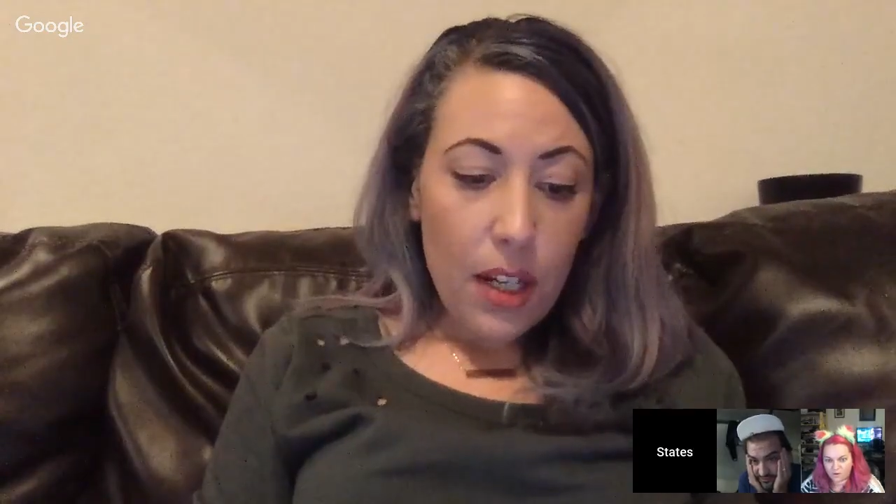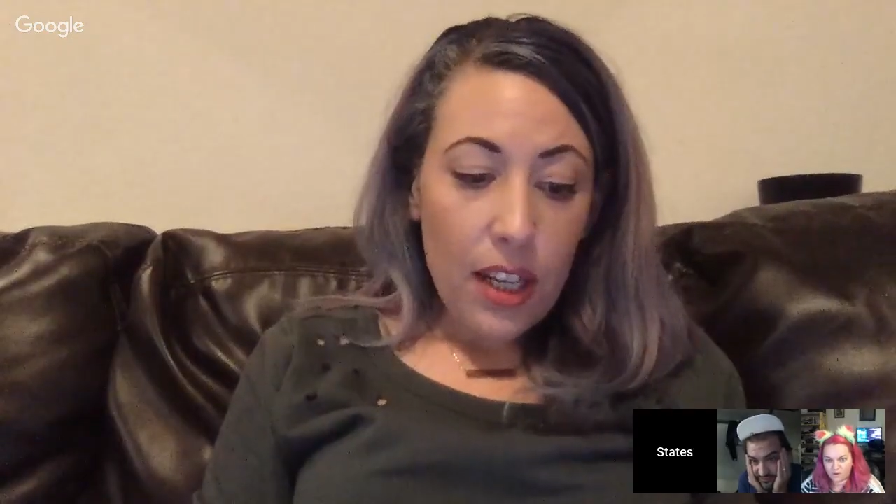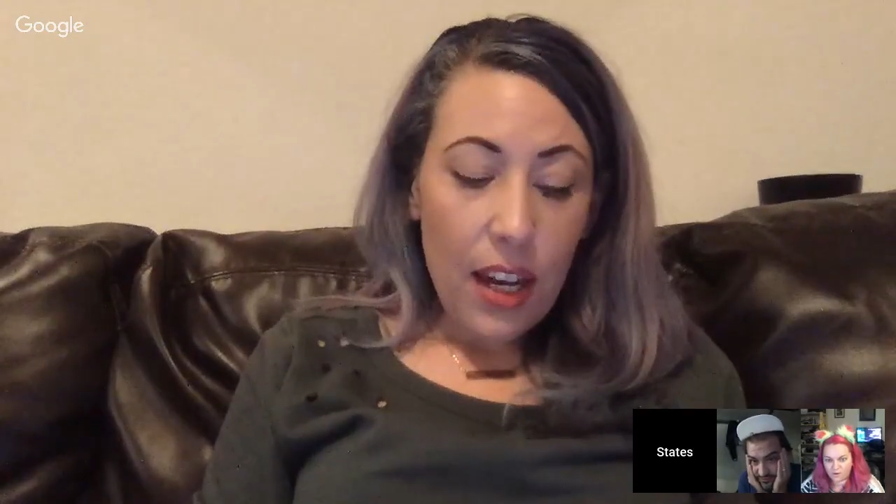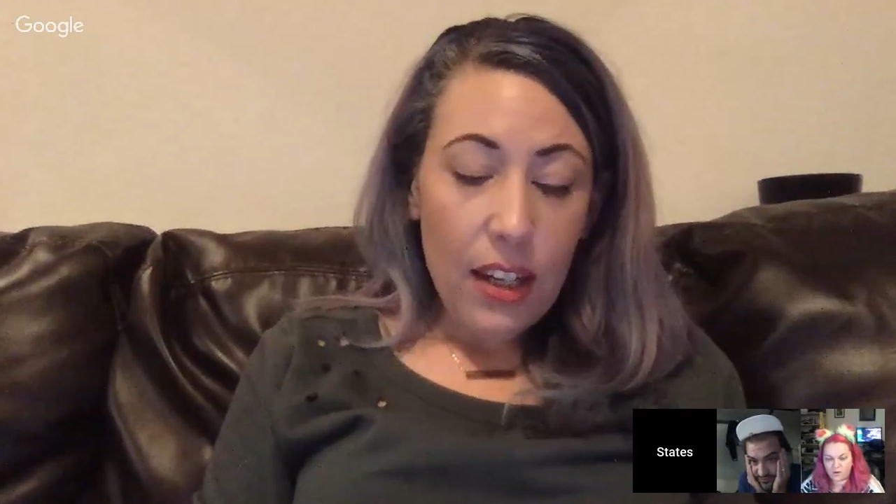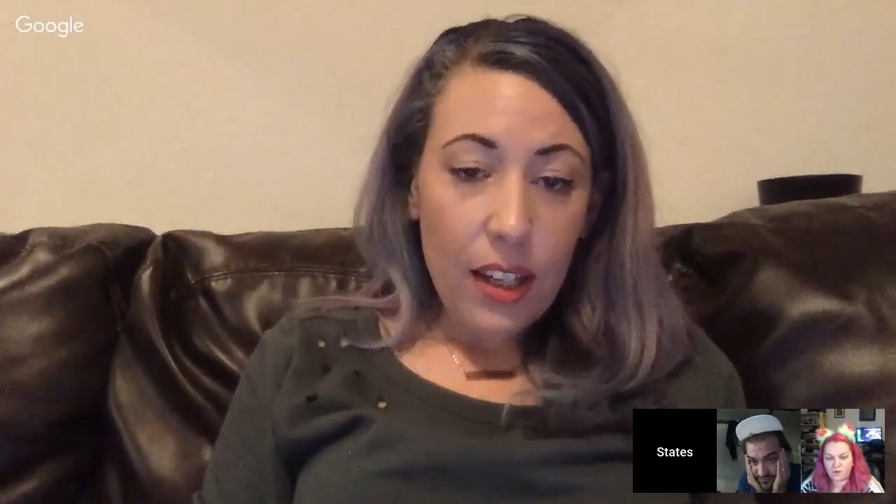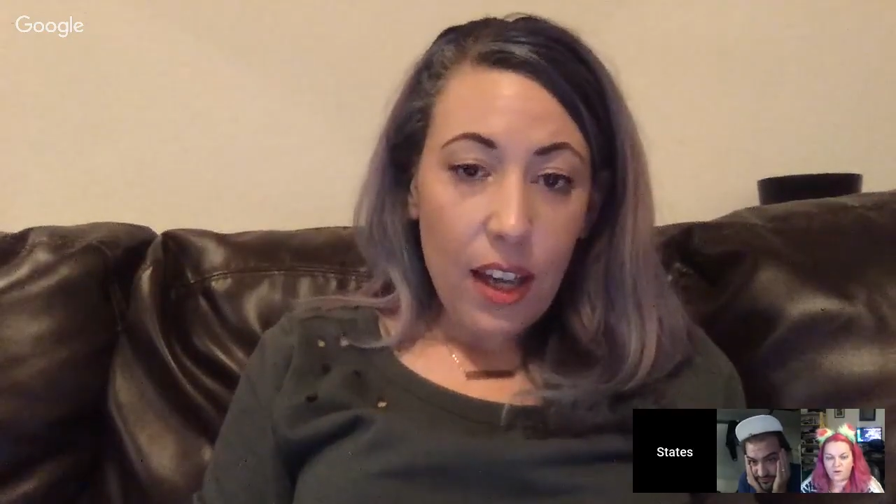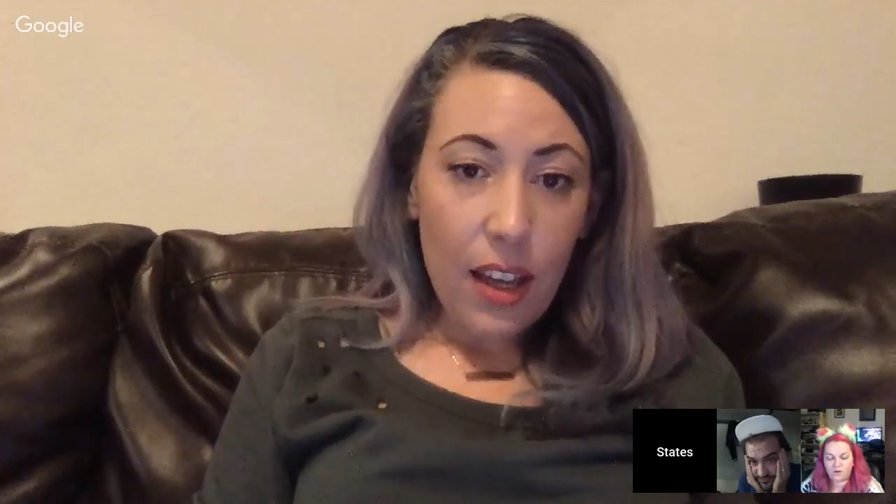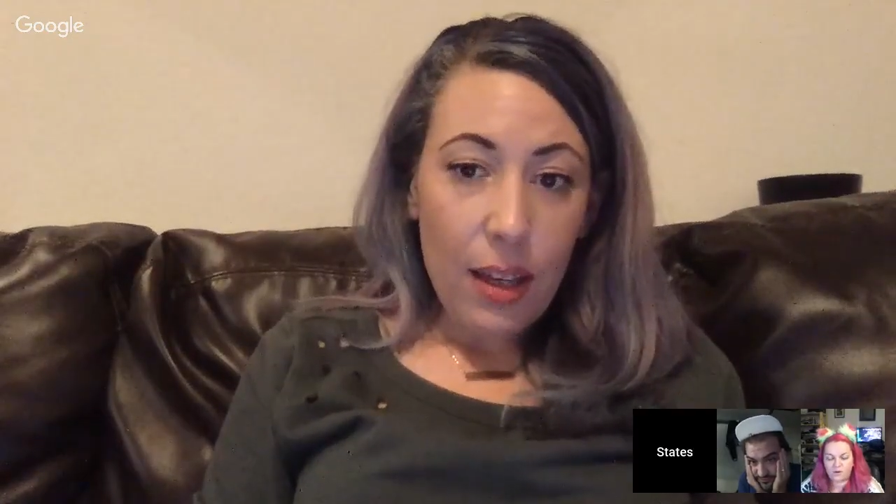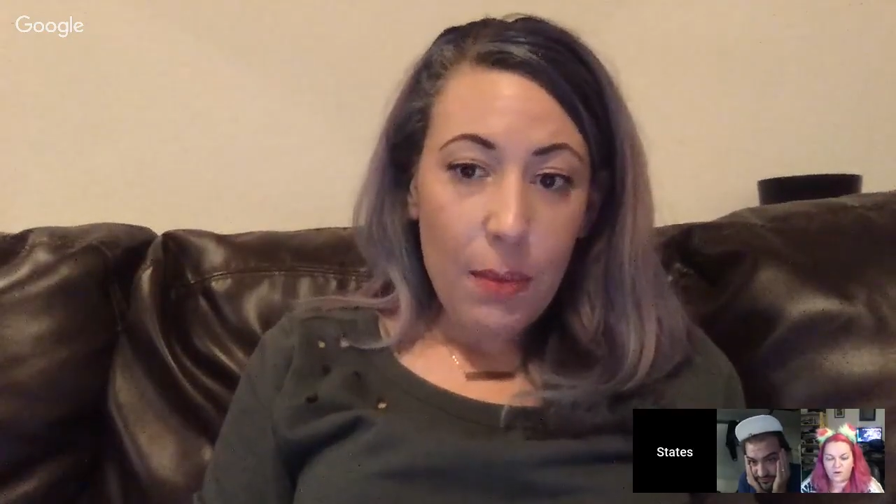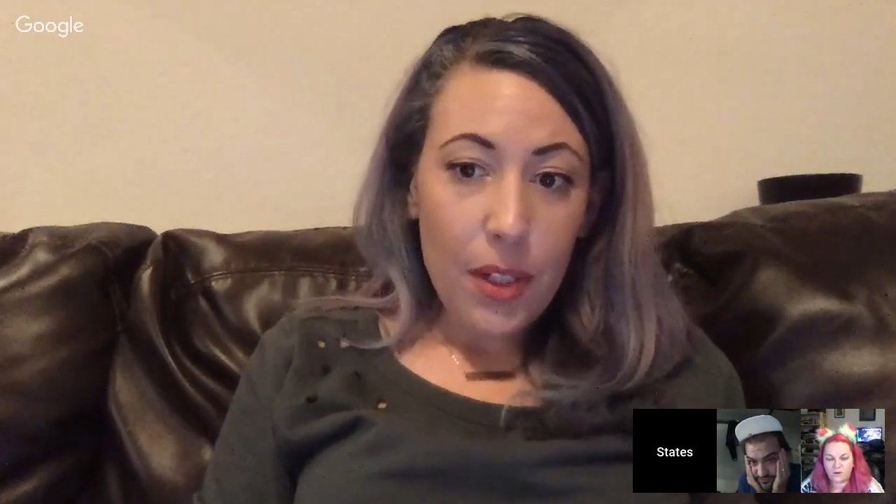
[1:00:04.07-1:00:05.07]
hanging high
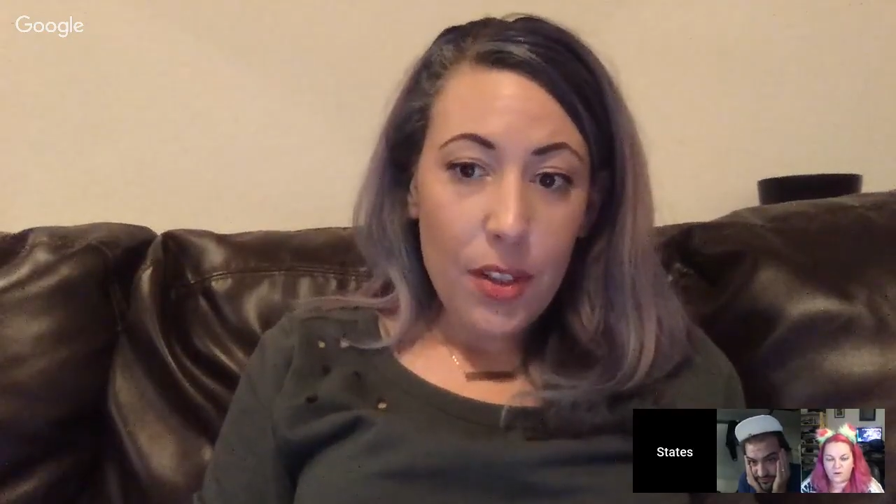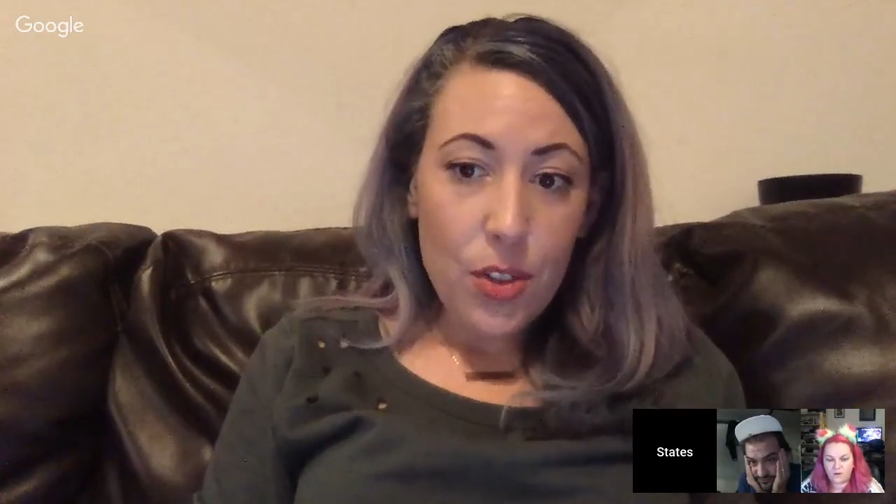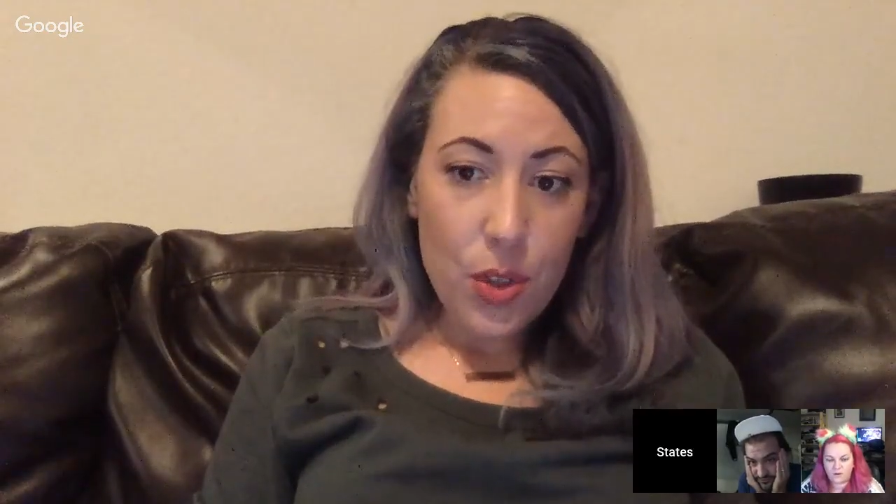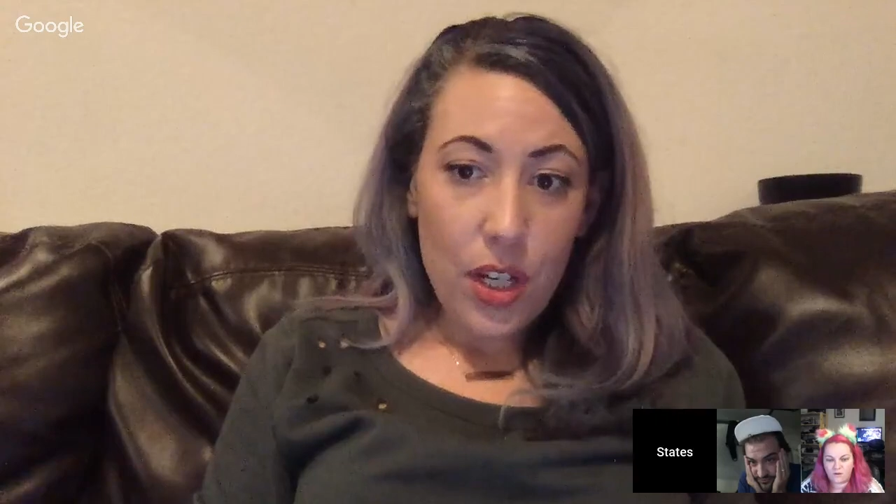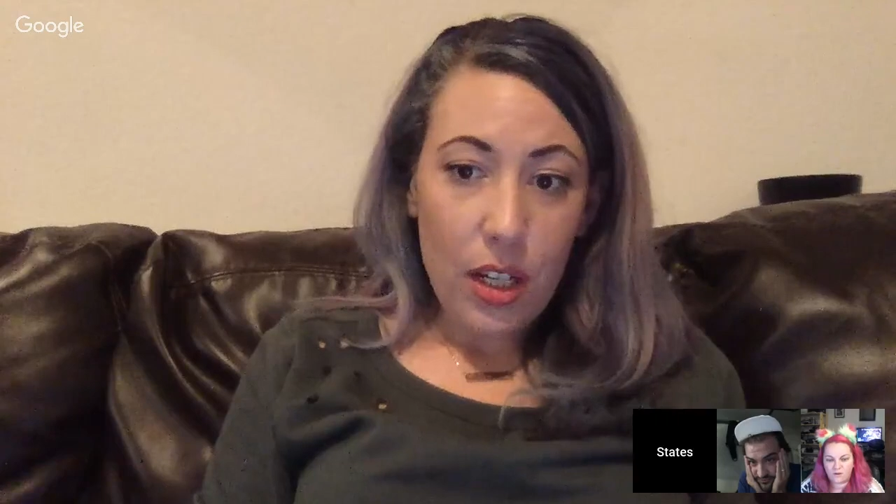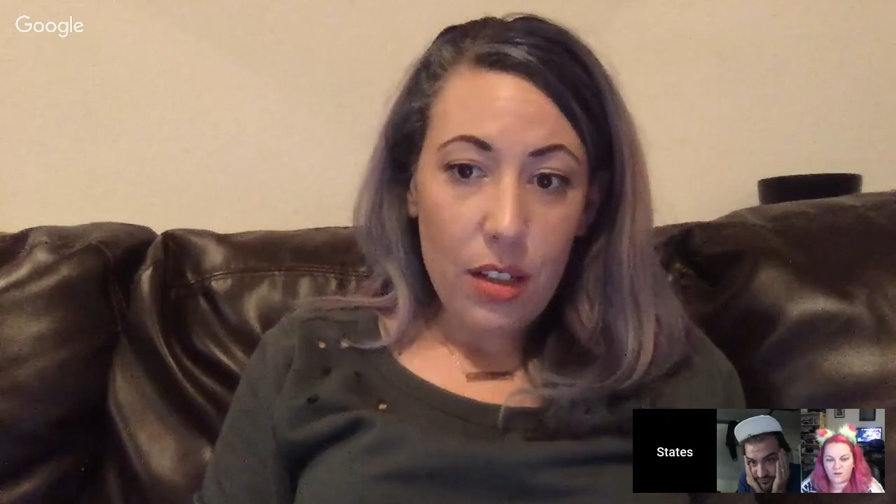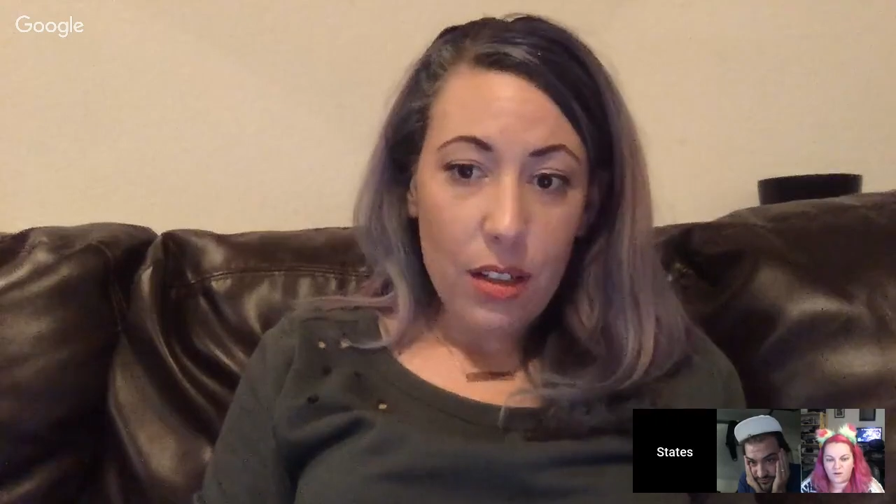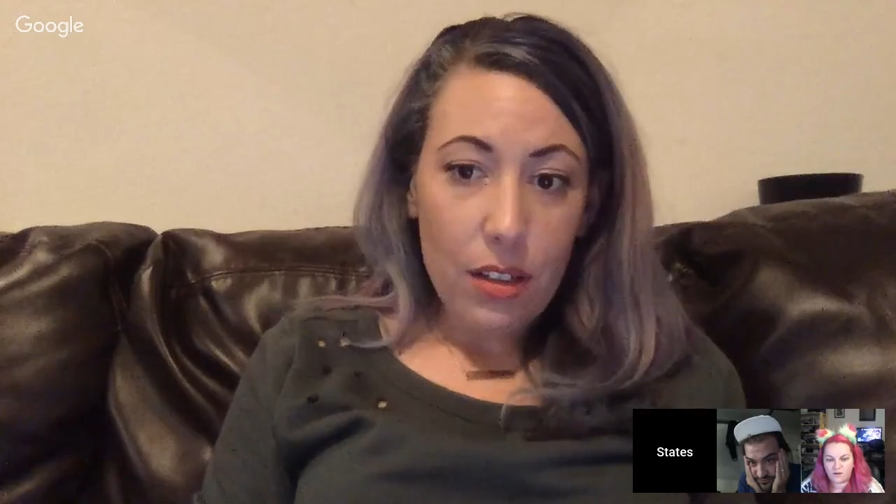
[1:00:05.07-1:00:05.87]
up in a tree.